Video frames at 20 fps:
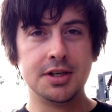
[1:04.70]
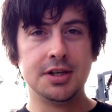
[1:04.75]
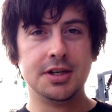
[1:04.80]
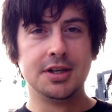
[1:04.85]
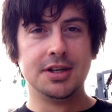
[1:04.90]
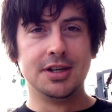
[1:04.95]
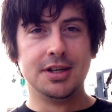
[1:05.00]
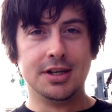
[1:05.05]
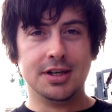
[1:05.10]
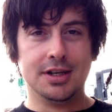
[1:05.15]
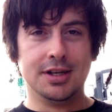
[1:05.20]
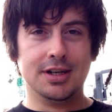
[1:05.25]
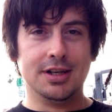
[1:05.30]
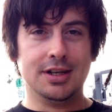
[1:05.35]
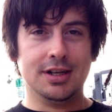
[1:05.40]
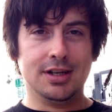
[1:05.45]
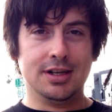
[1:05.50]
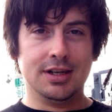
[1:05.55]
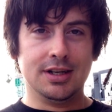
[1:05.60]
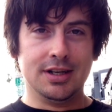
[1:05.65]

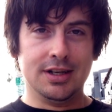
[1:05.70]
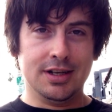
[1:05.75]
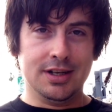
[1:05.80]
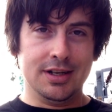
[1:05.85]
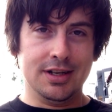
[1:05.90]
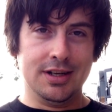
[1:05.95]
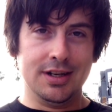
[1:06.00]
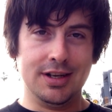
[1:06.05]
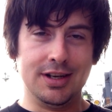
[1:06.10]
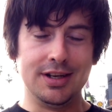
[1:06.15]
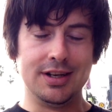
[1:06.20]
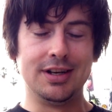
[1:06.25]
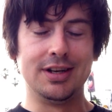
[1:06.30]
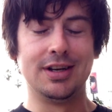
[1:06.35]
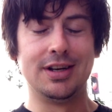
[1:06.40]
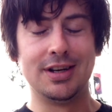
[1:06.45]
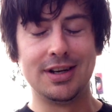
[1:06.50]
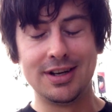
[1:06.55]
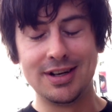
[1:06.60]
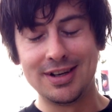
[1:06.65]

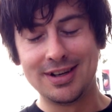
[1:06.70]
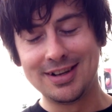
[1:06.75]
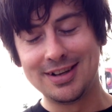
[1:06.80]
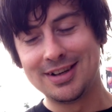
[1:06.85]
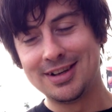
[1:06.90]
Nothing is said.